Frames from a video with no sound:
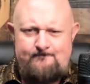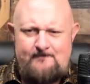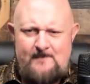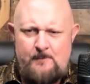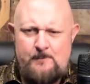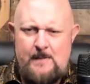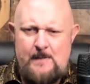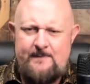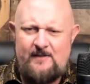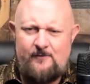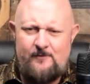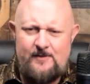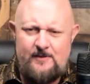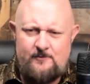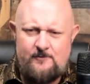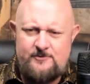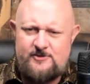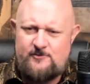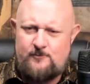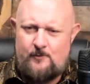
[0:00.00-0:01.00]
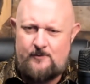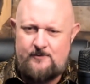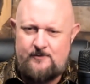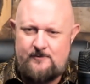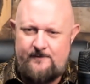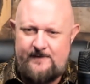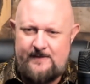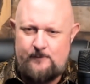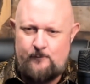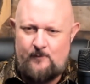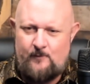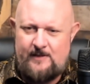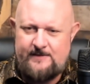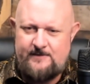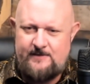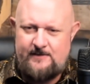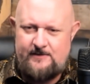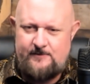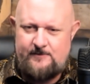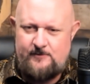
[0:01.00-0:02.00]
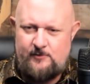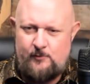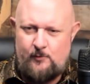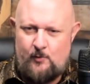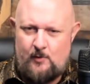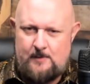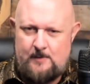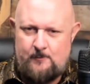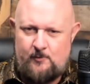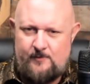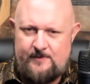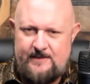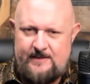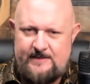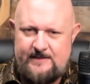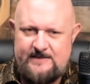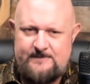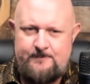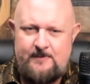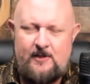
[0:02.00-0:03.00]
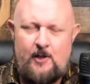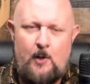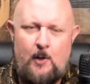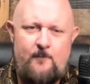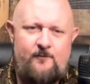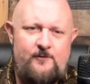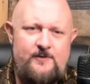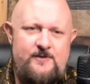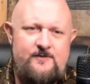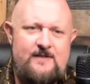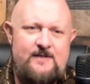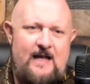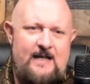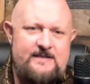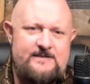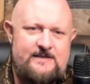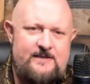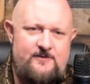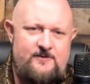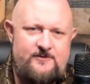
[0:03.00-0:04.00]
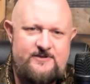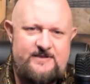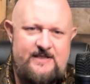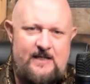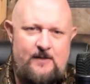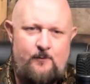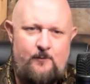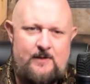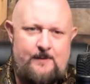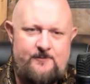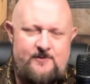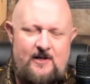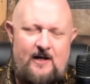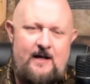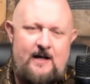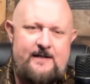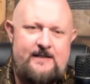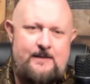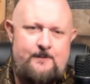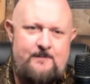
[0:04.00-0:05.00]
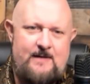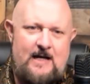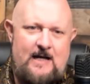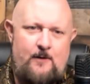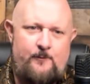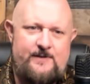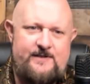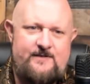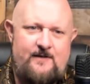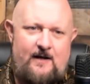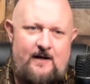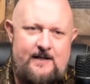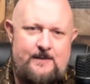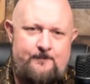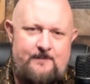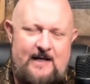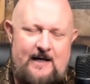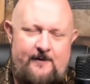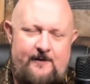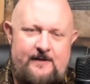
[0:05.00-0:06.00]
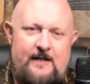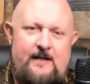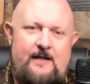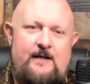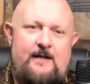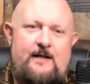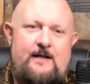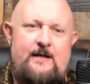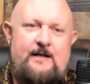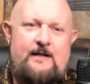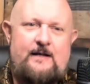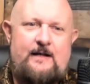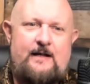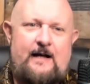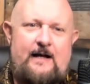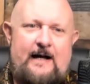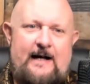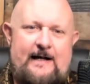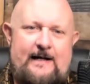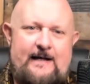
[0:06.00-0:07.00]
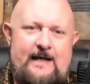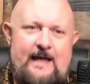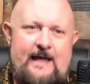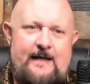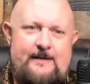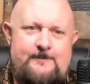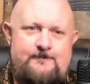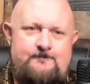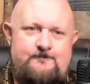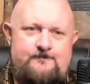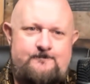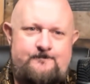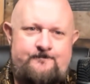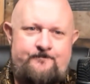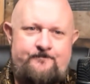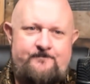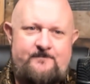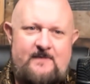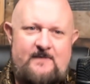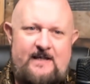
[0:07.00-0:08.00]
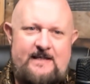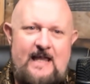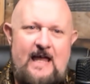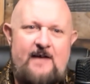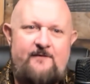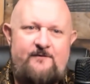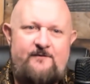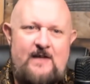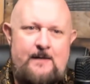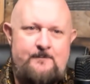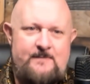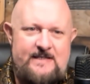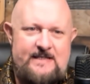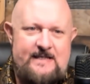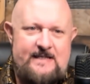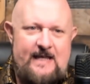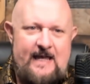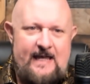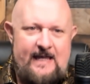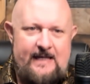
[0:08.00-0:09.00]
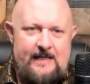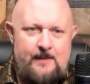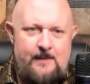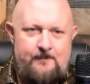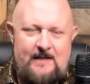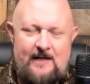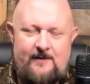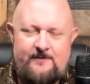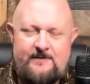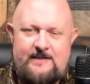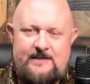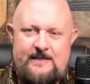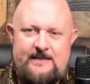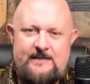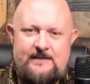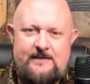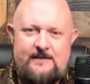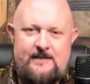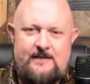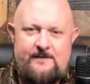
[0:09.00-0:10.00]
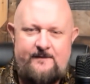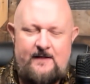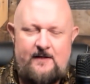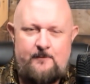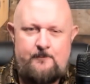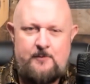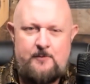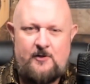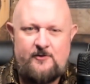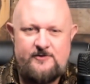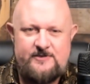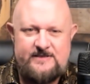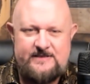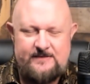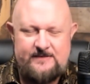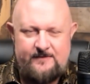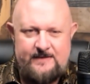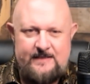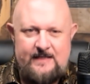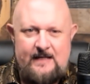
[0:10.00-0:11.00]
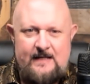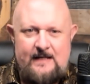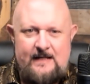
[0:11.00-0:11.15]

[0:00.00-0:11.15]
Maybe a little shorter than what normal is, but hopefully you guys understand what I'm talking about when we talk about an FMEA, about getting in there personally.